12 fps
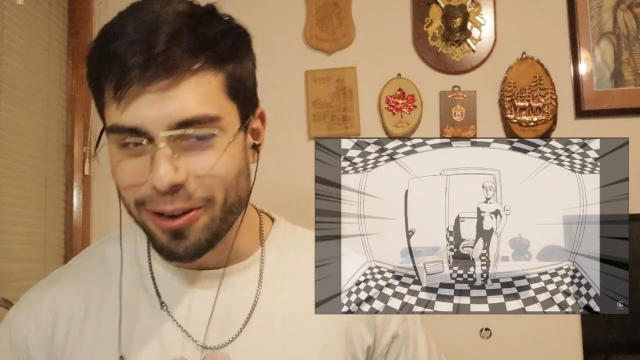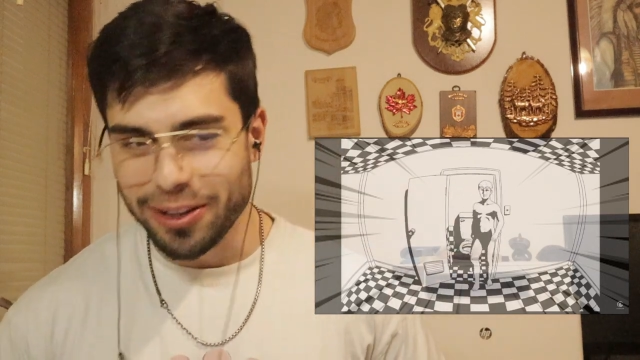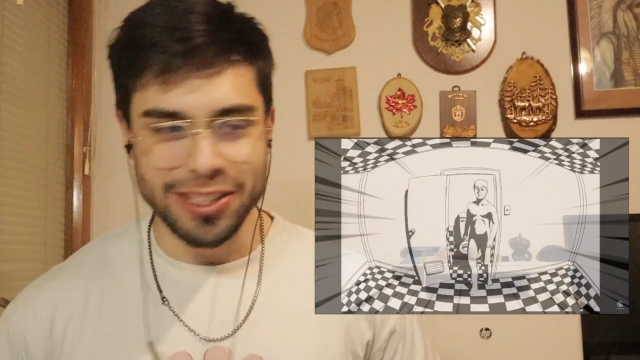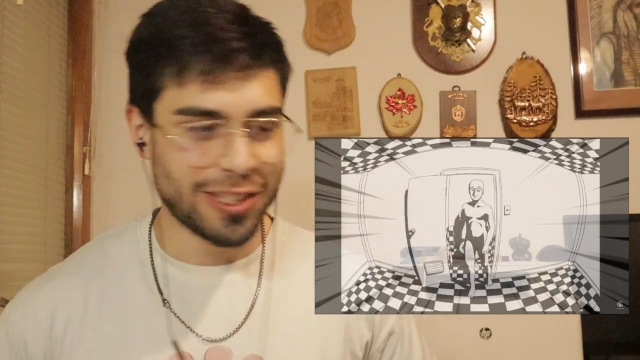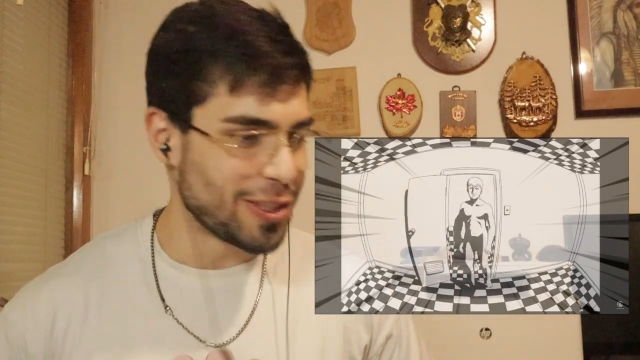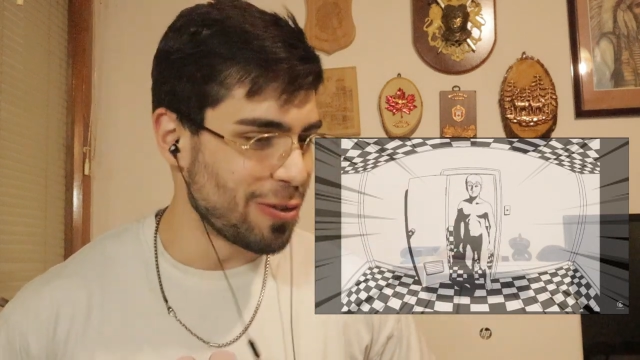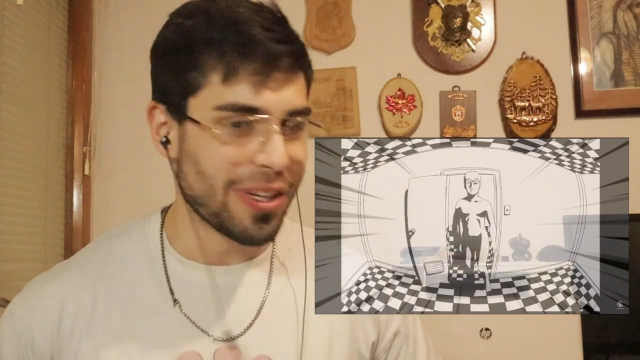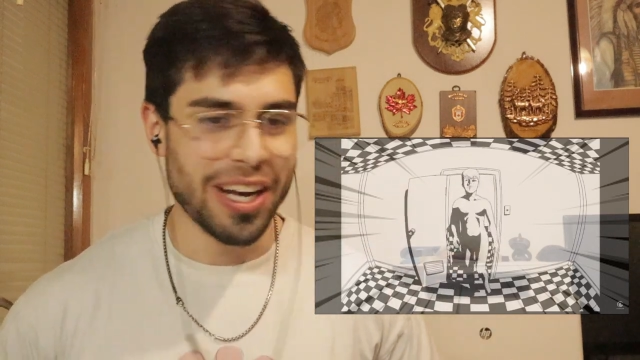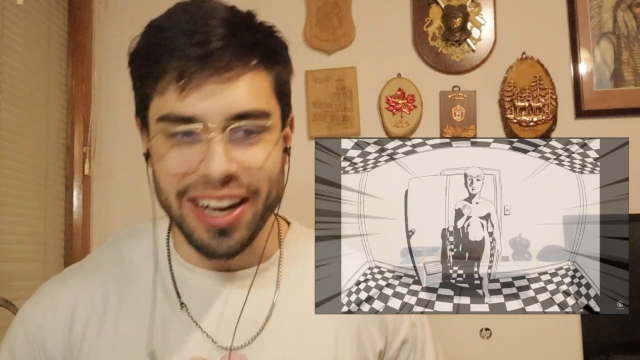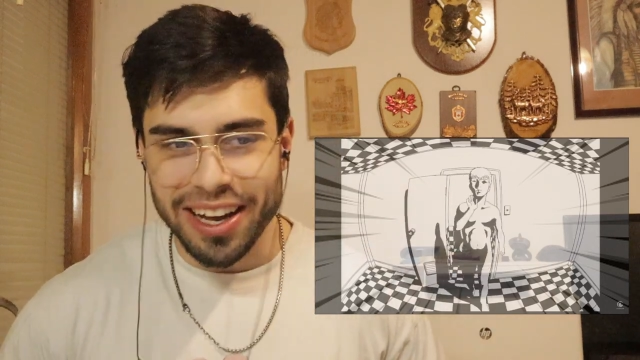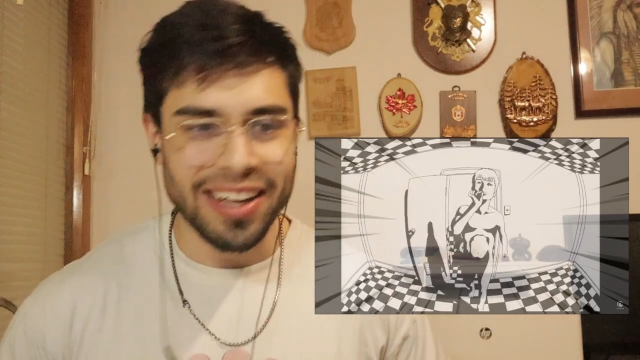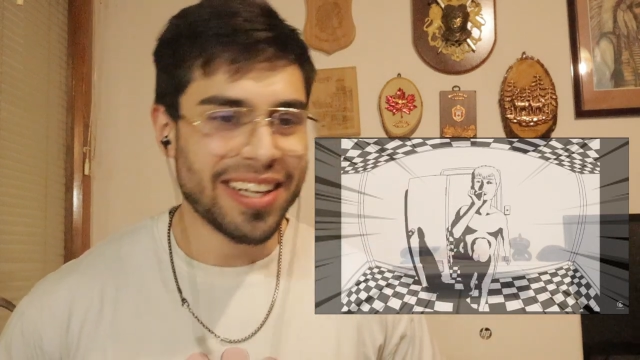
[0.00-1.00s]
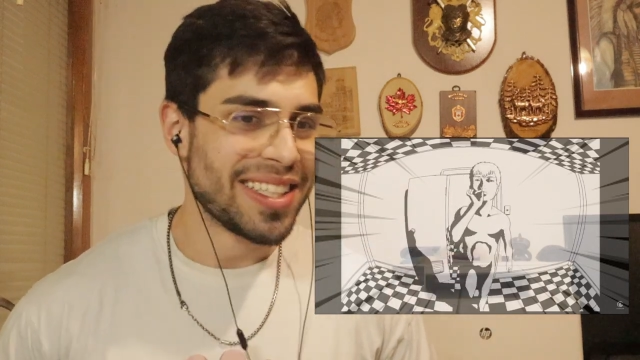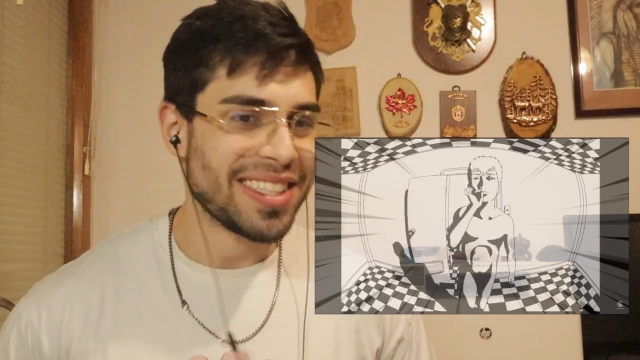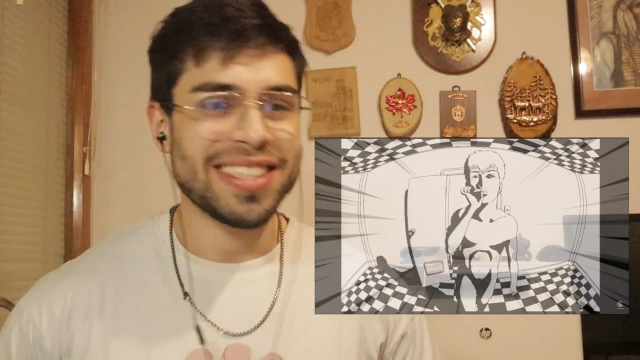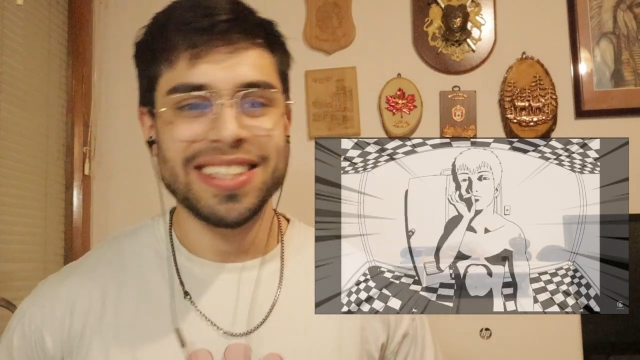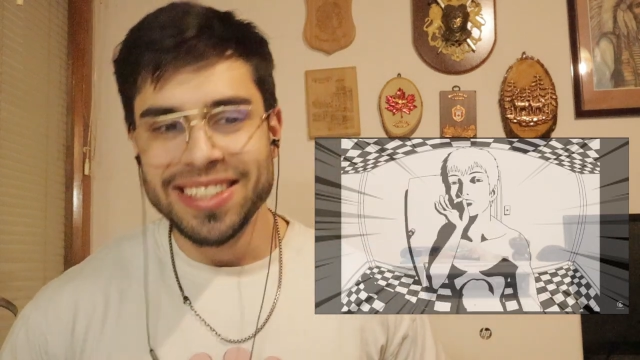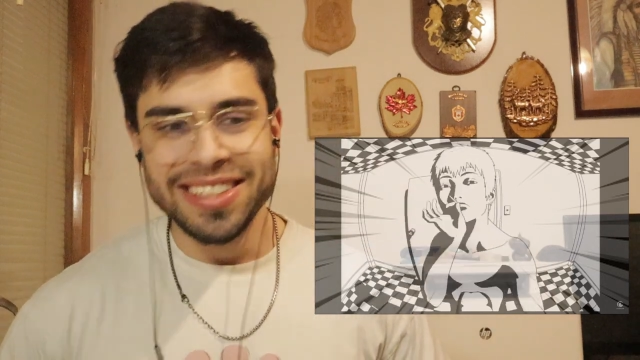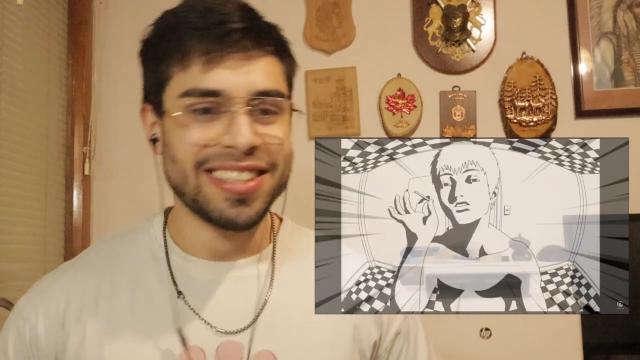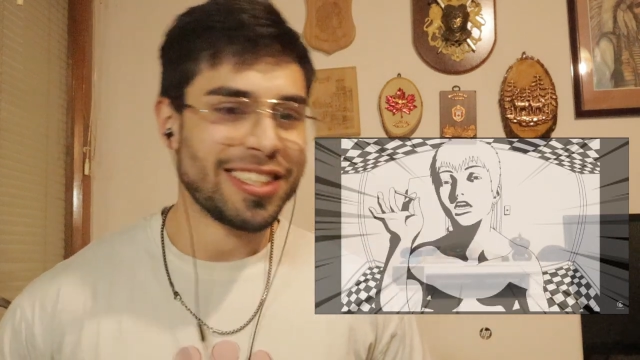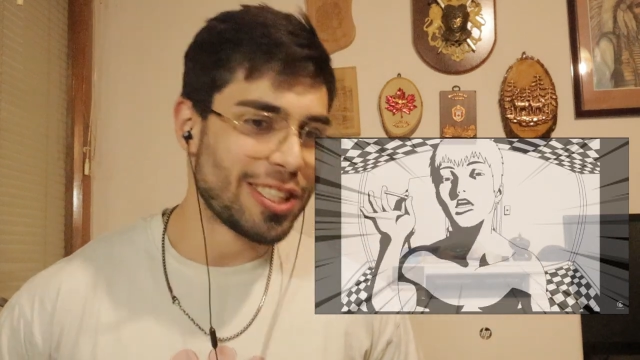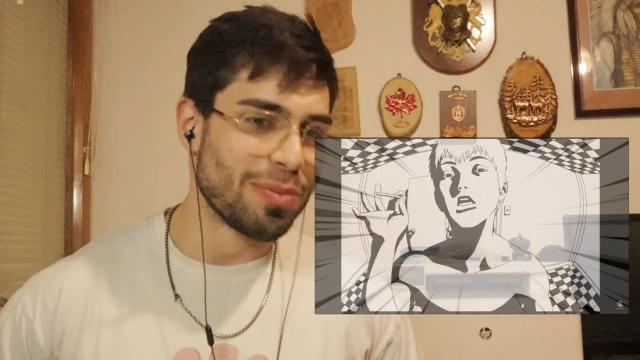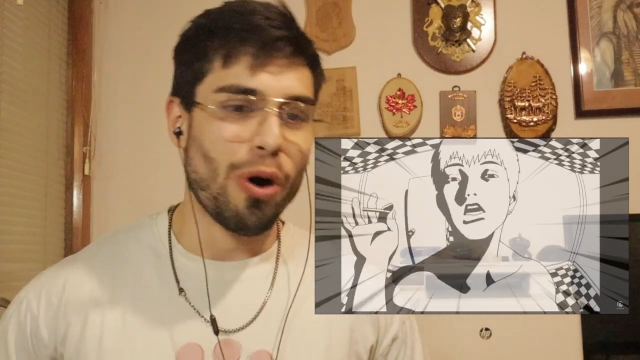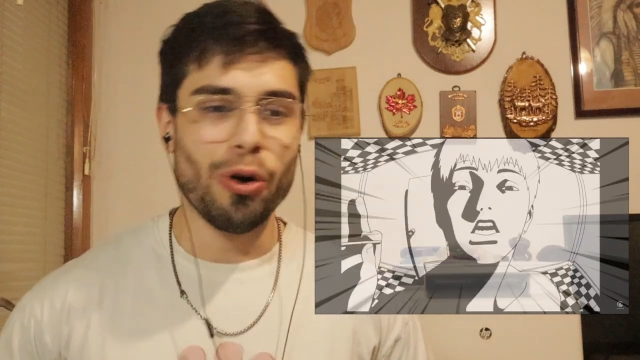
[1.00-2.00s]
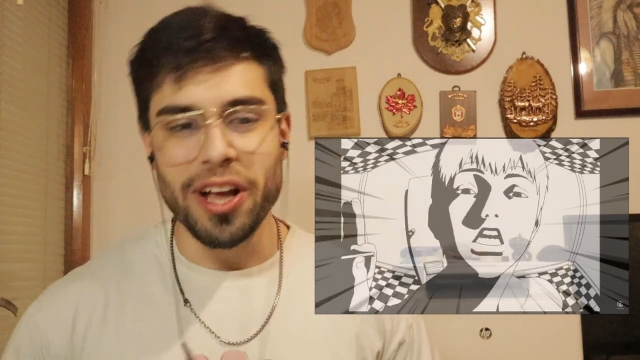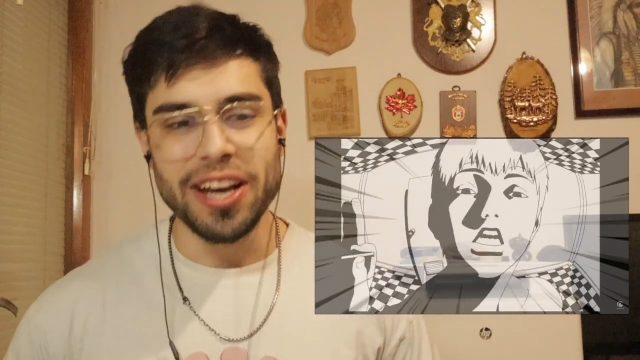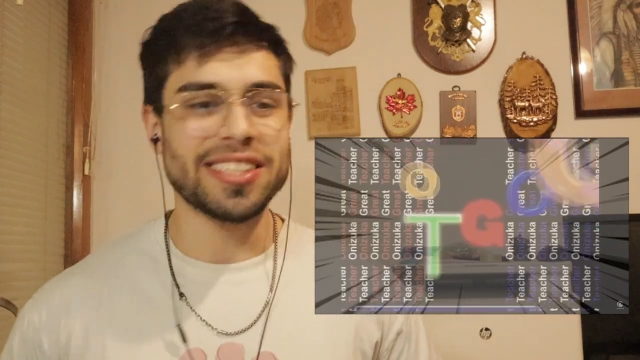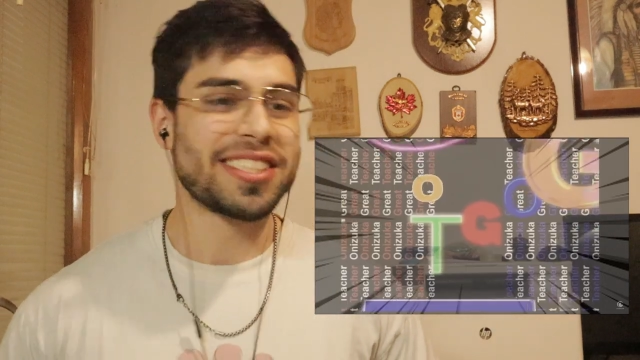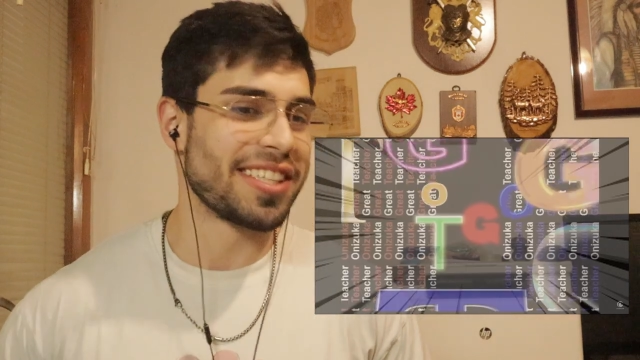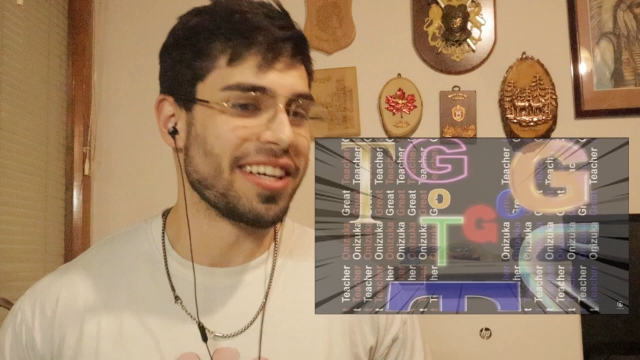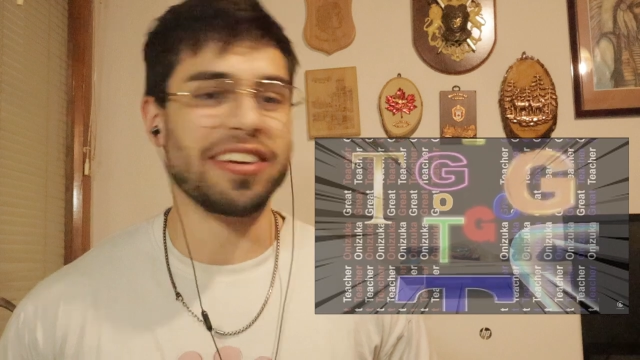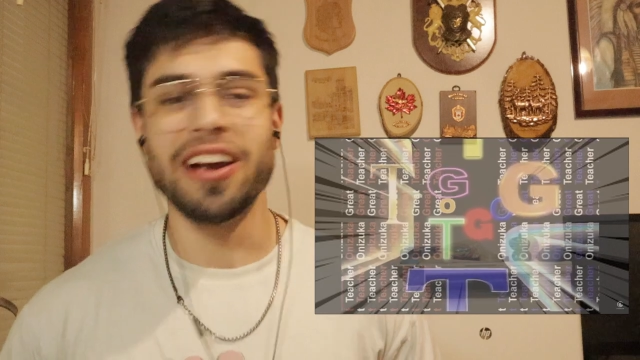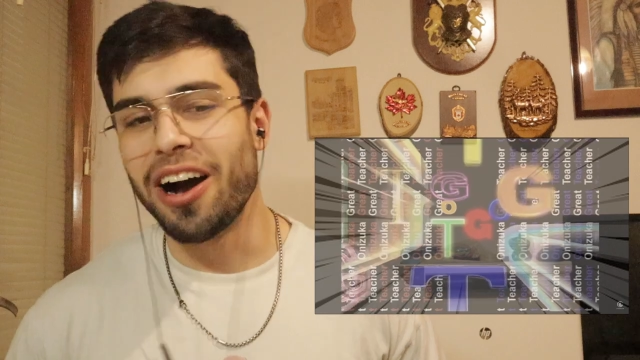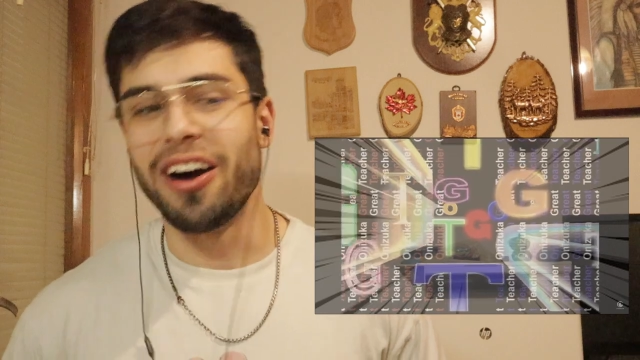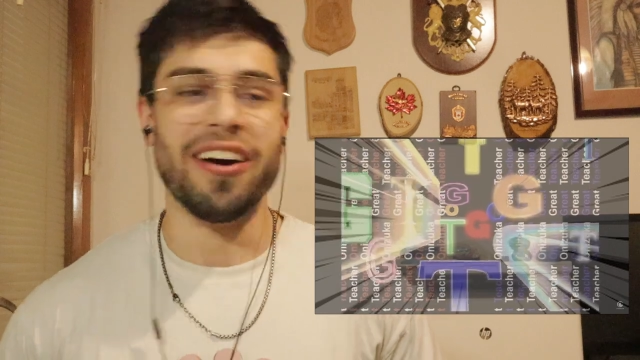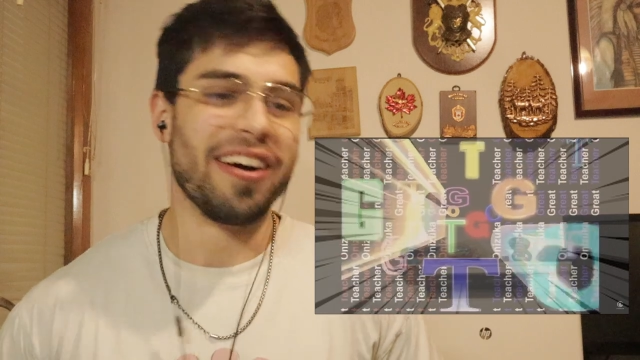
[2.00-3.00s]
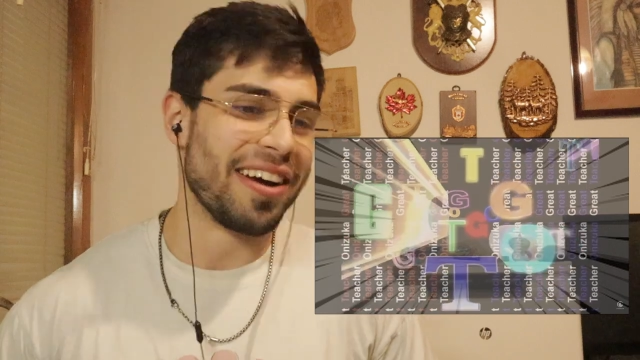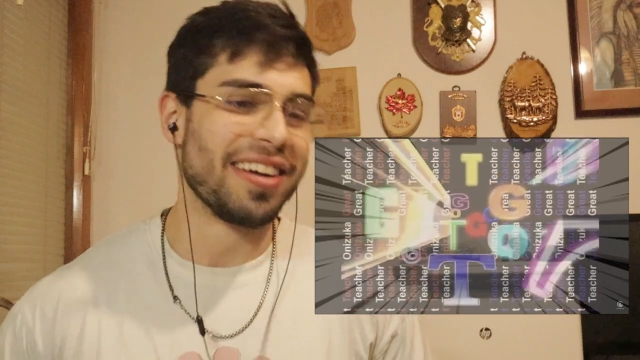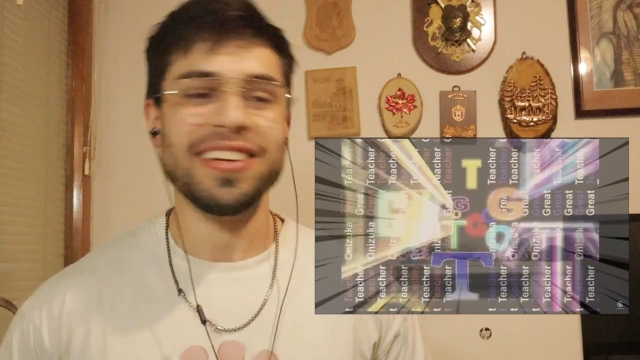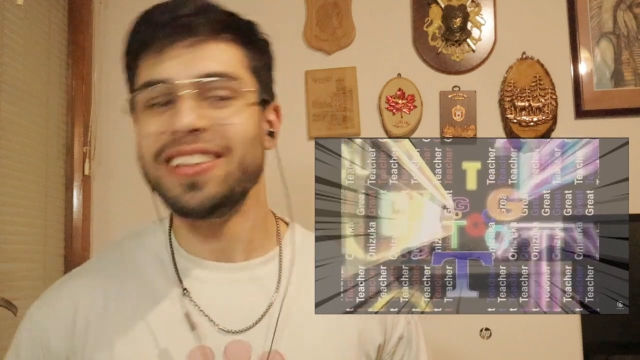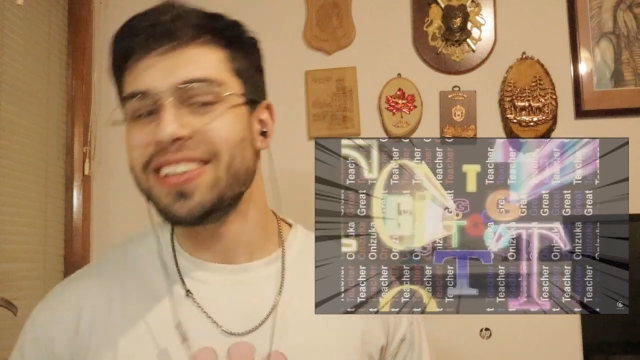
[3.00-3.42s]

Onizuka. Smoking his cigar.